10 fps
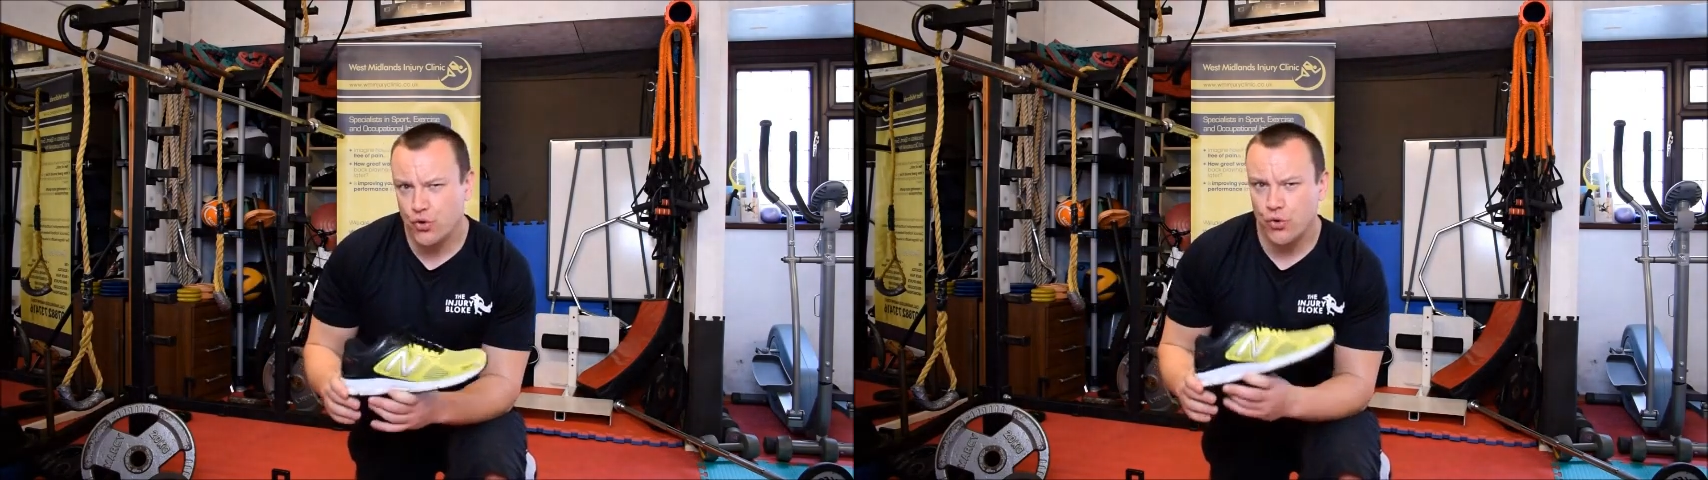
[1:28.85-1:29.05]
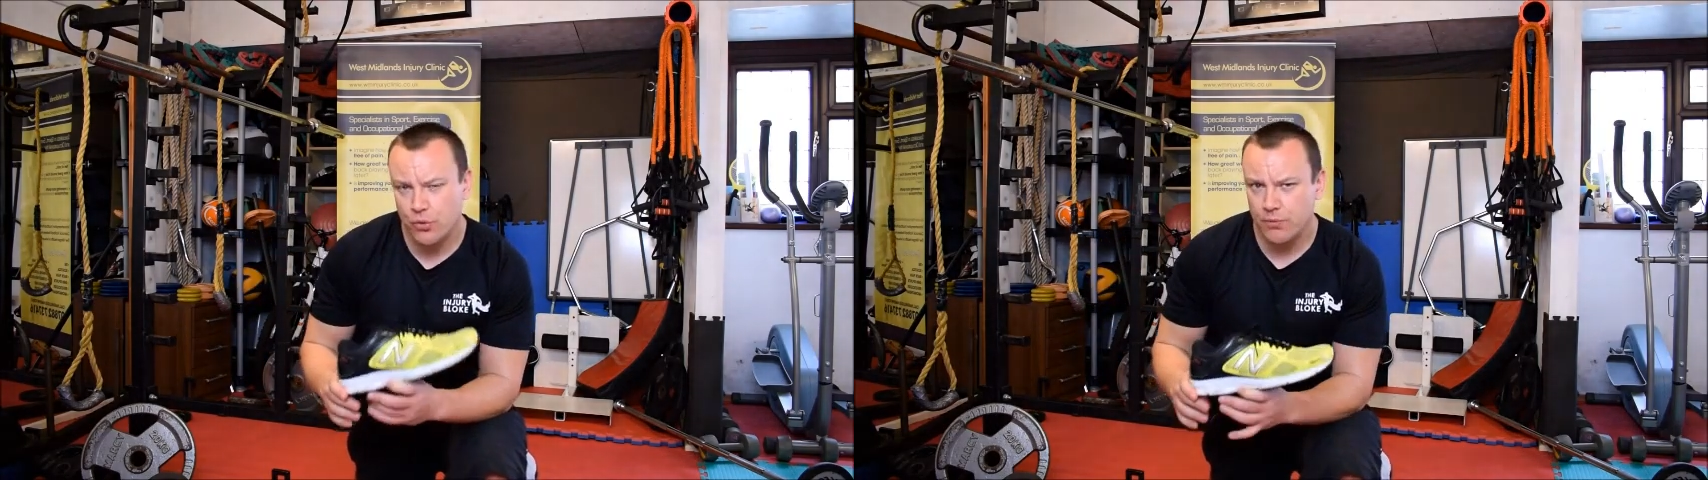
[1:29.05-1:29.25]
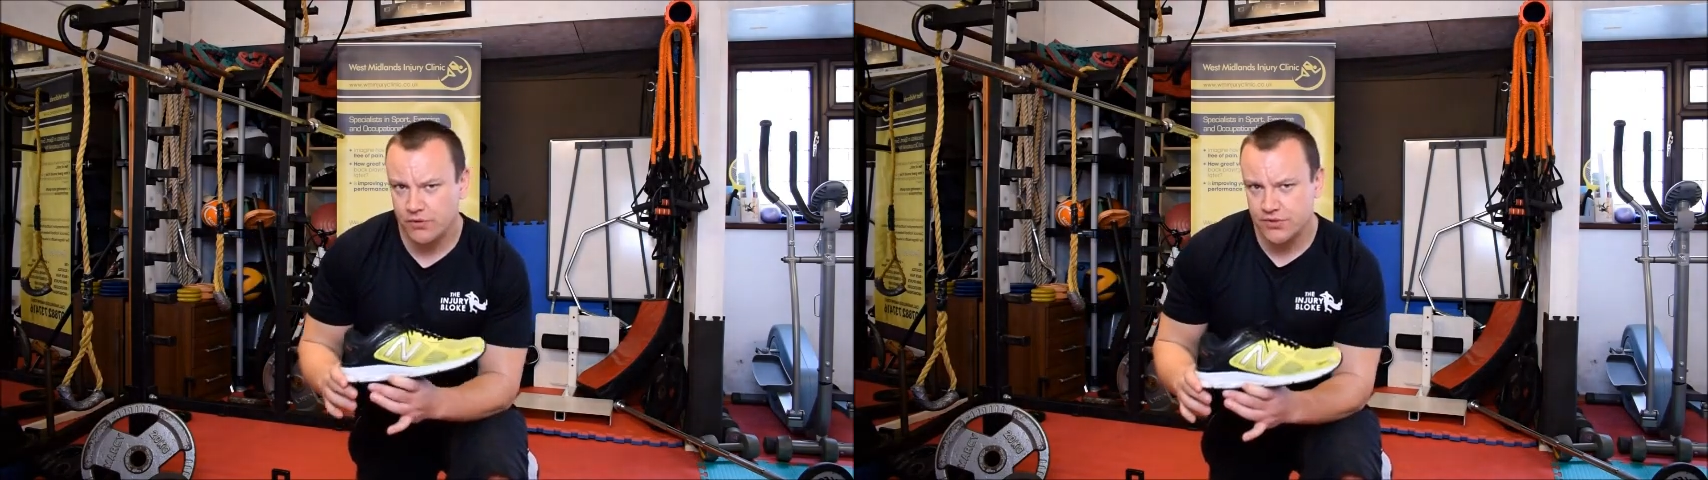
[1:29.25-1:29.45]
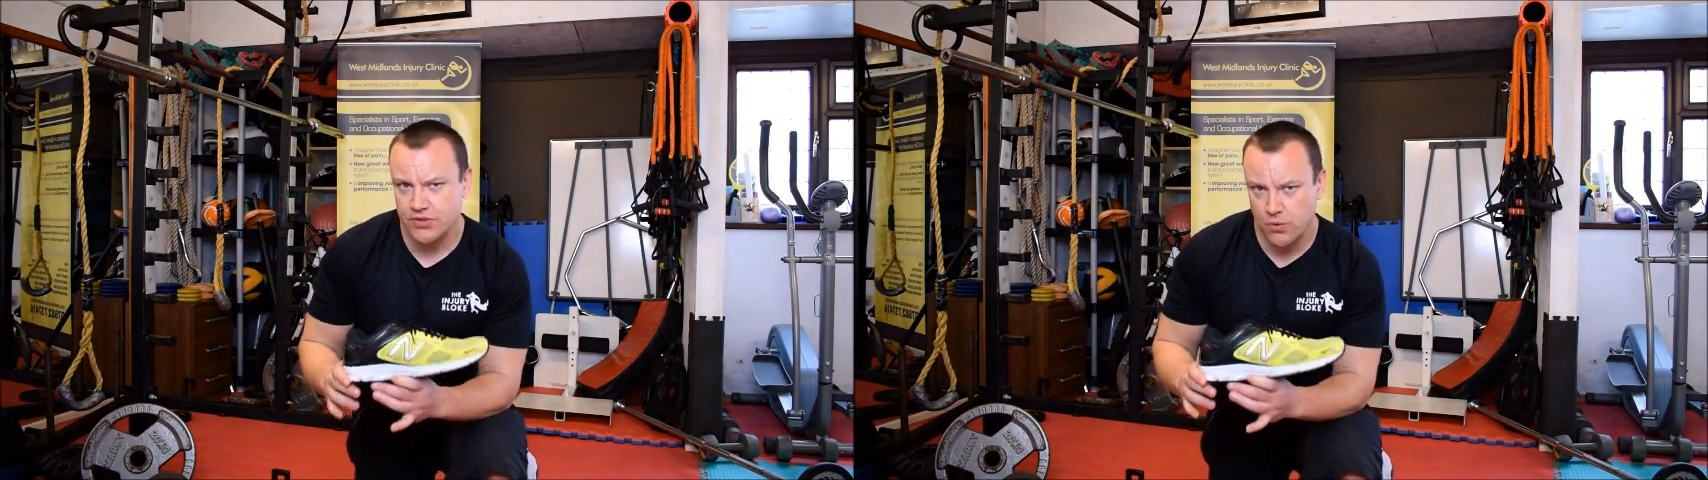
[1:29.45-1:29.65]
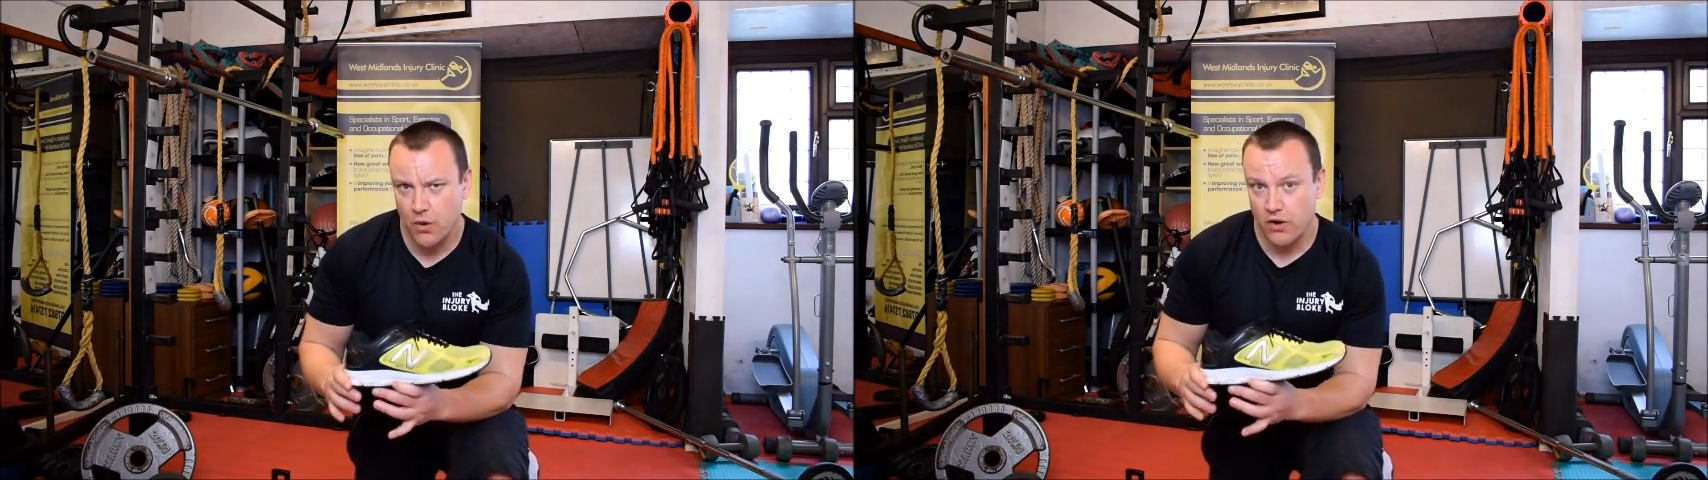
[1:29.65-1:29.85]
normal
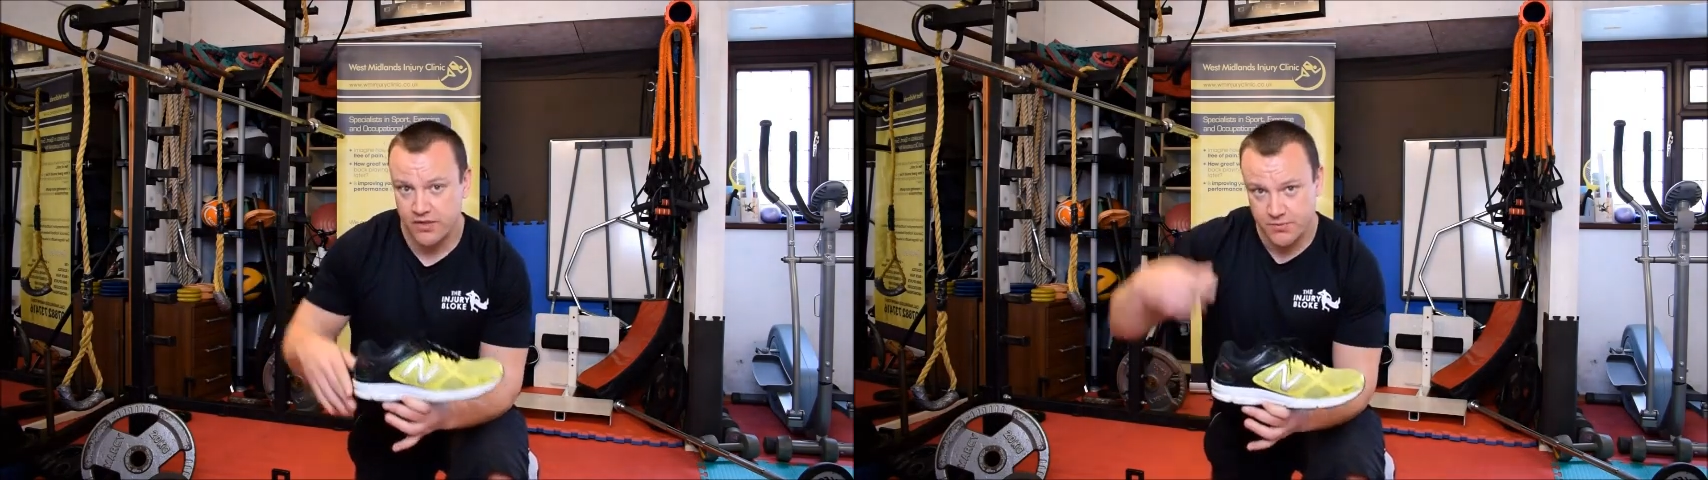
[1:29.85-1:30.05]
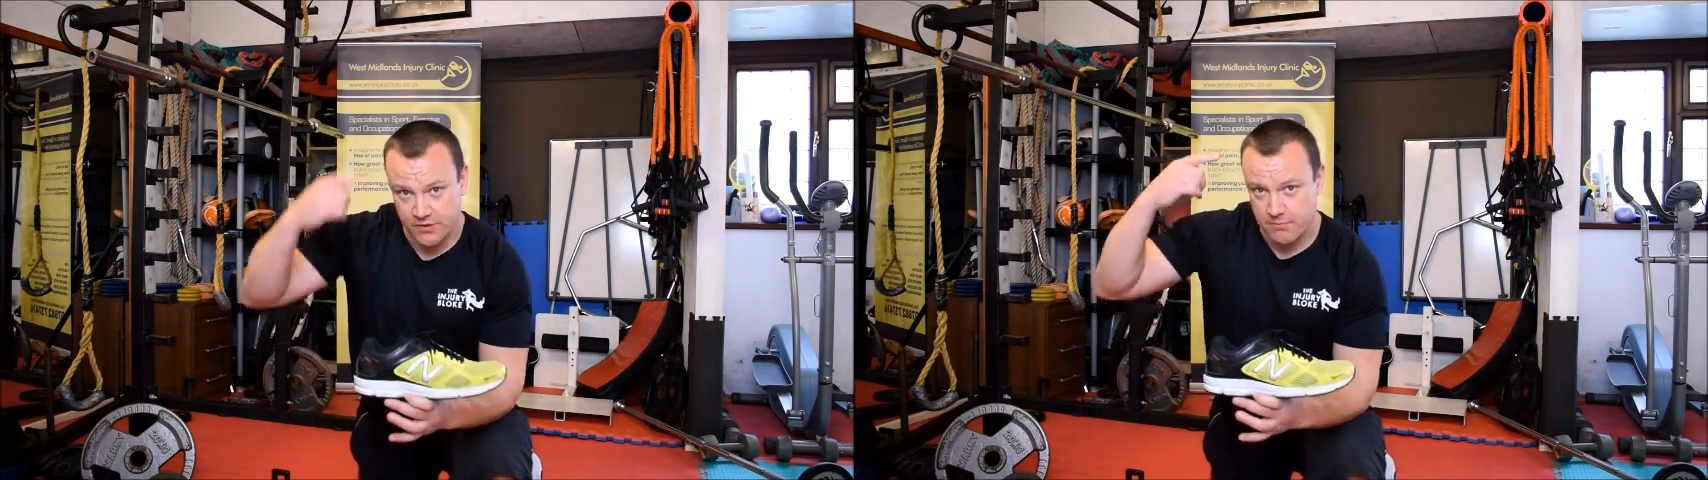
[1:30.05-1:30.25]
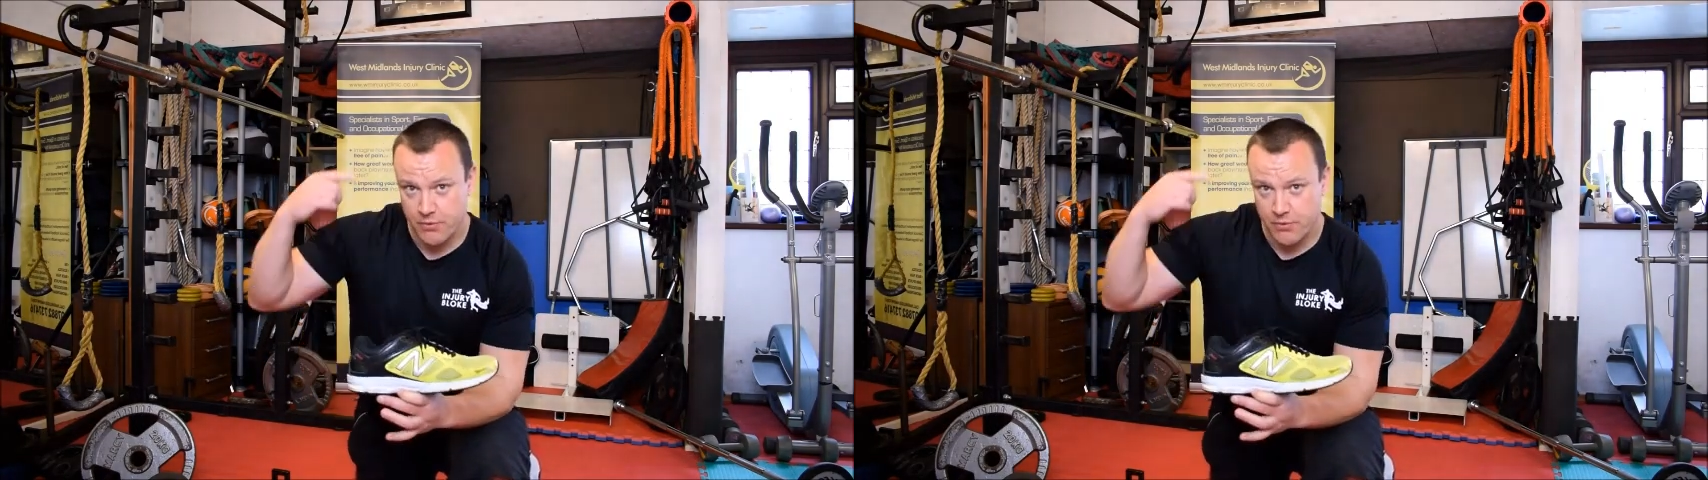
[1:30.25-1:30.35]
squat with a